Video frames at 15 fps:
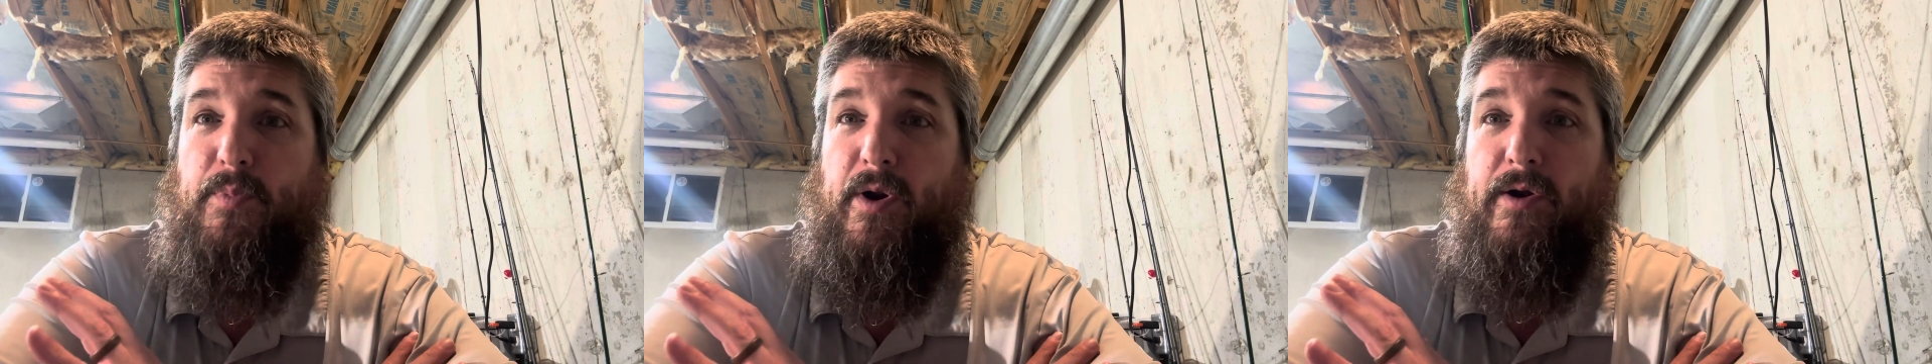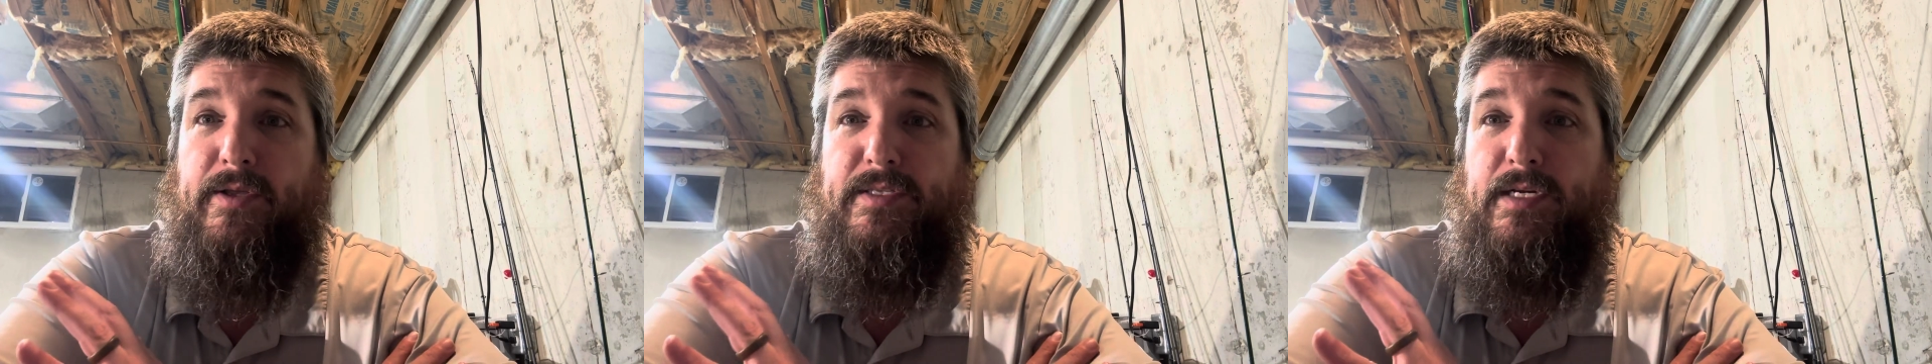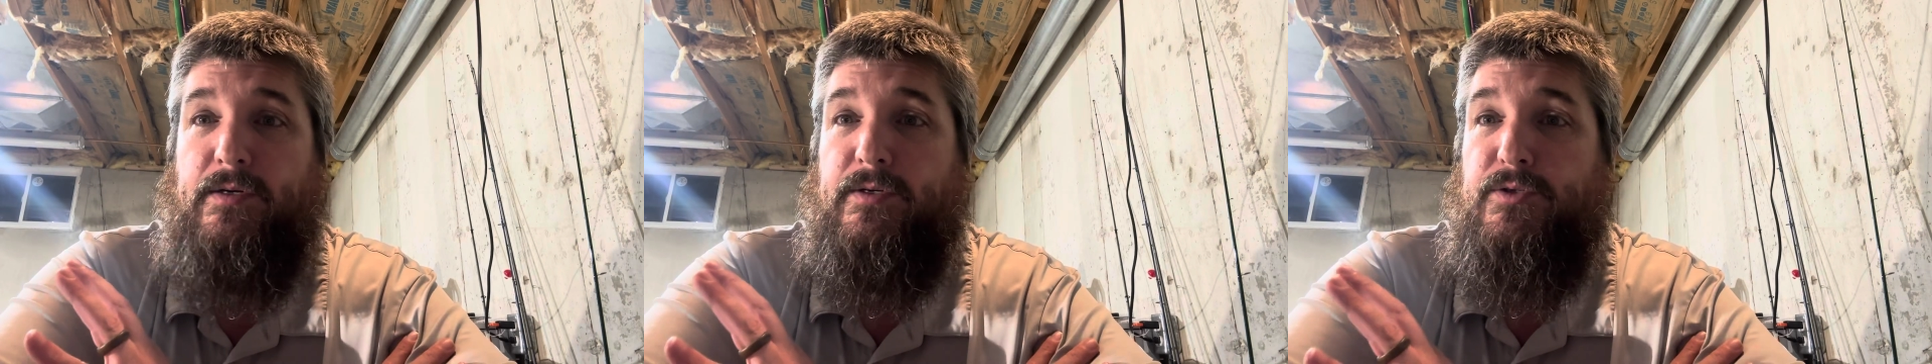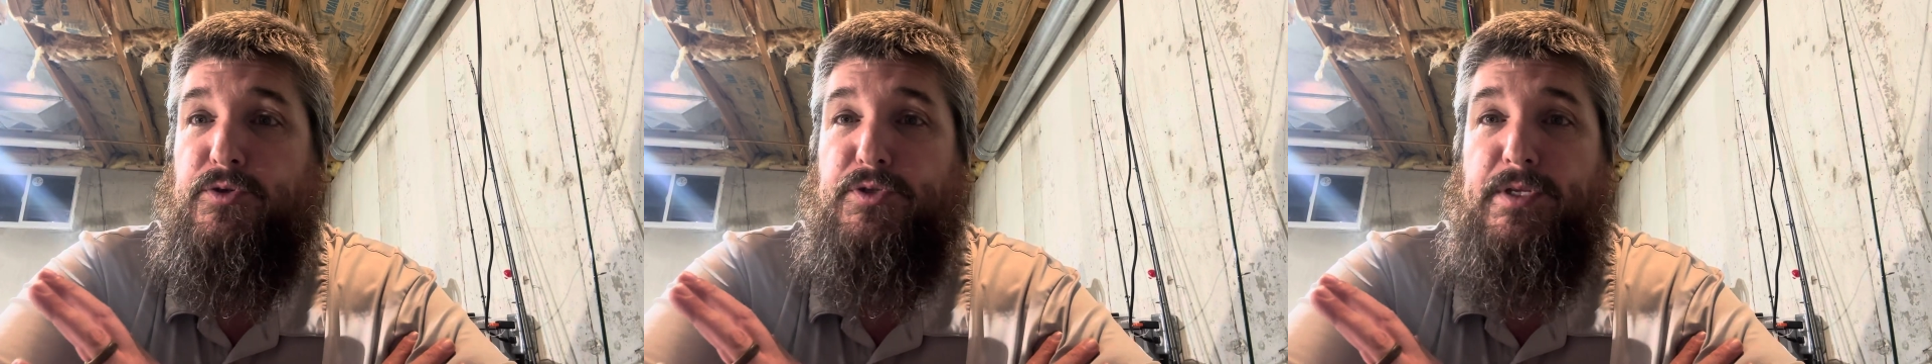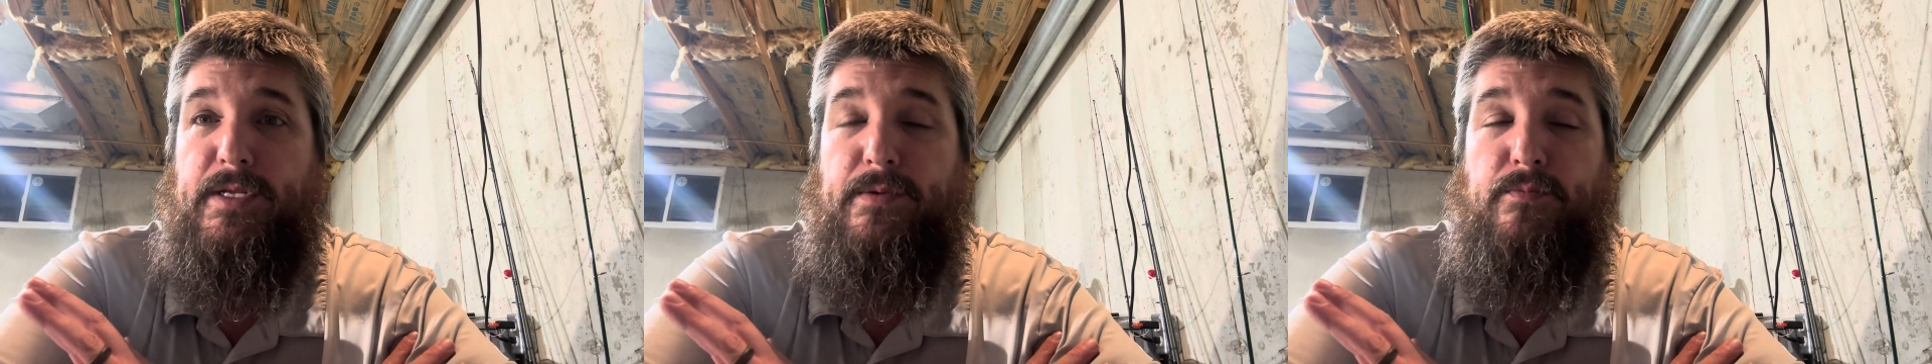parties are
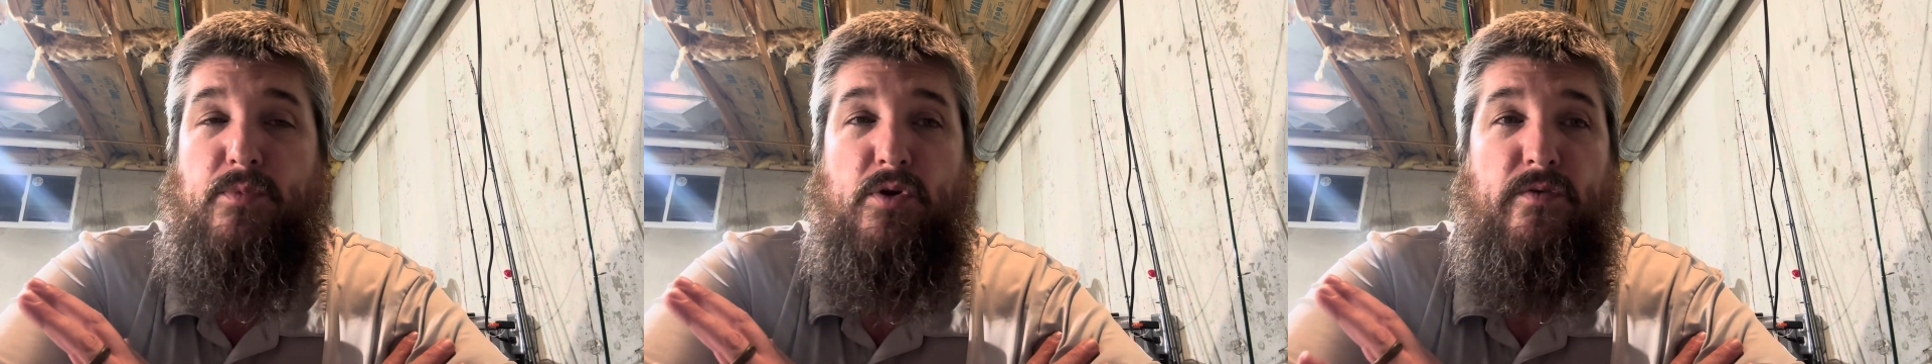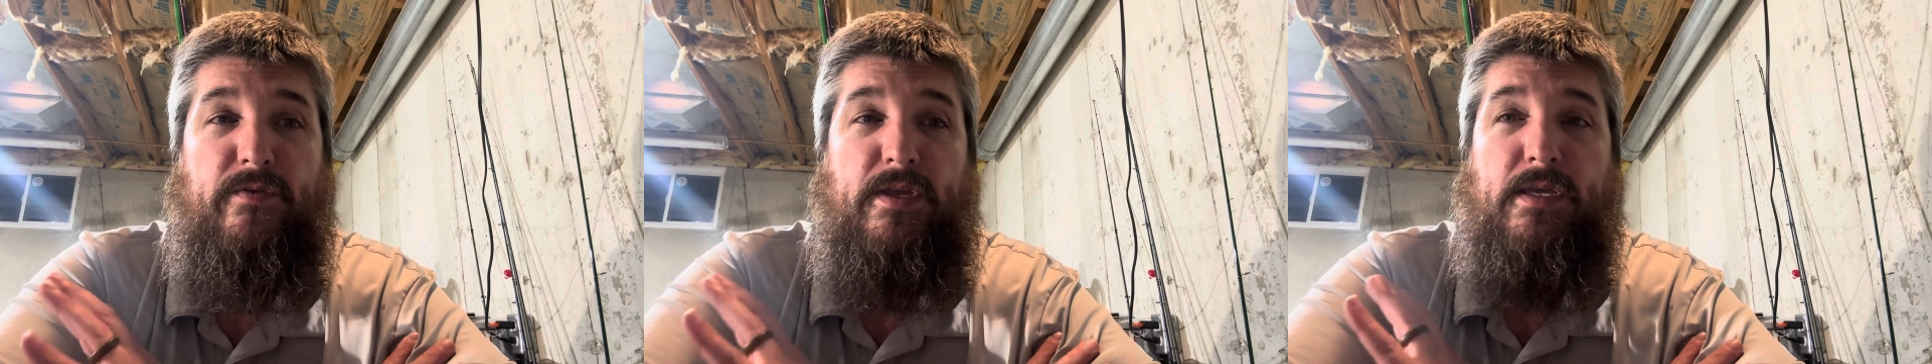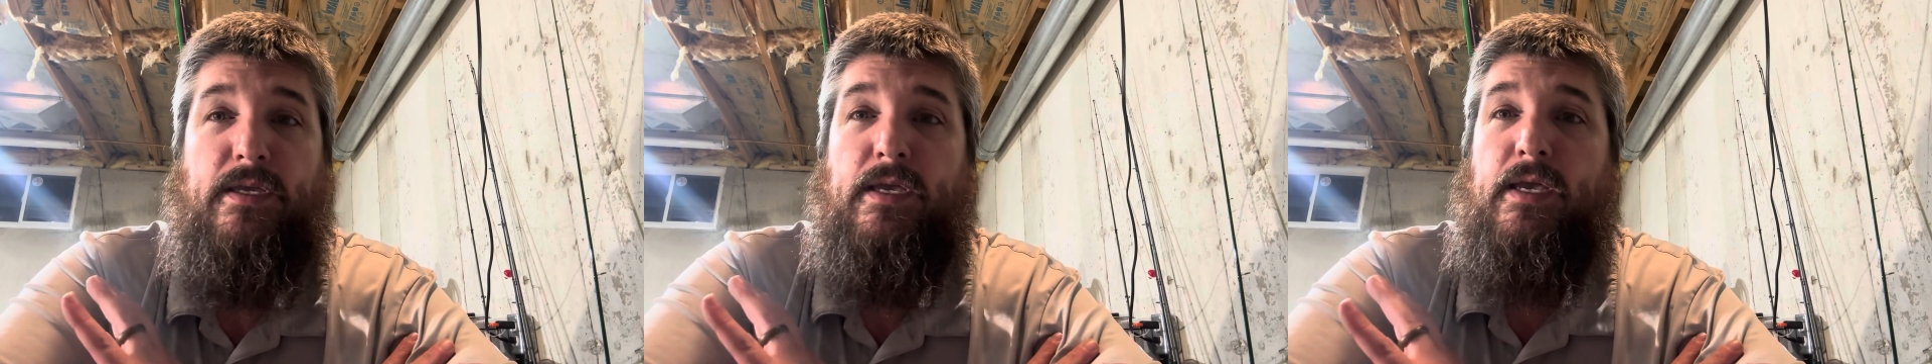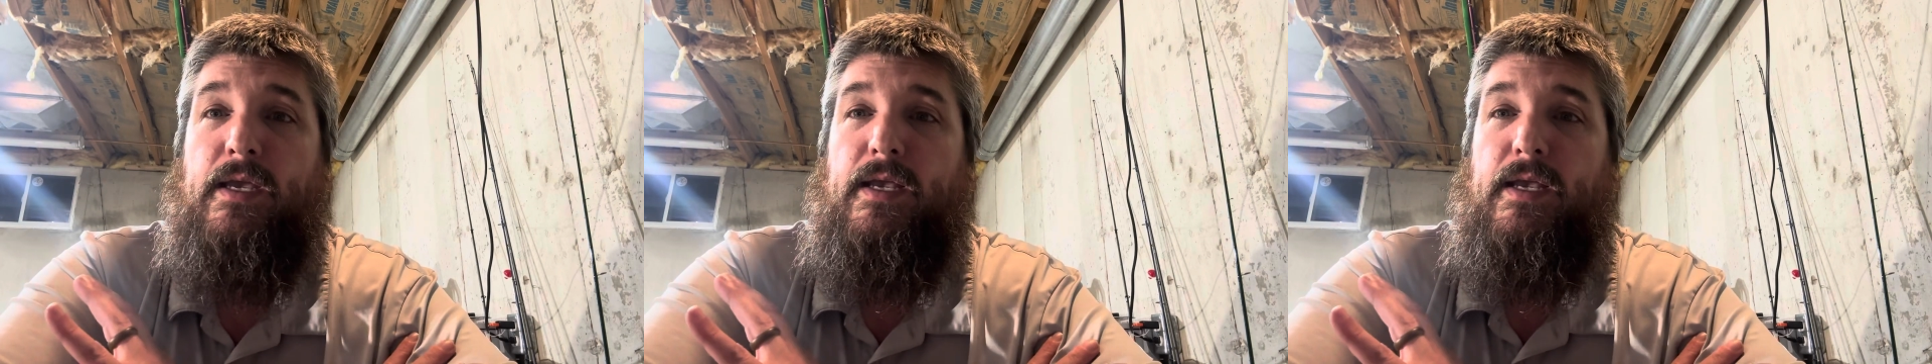interested in moving,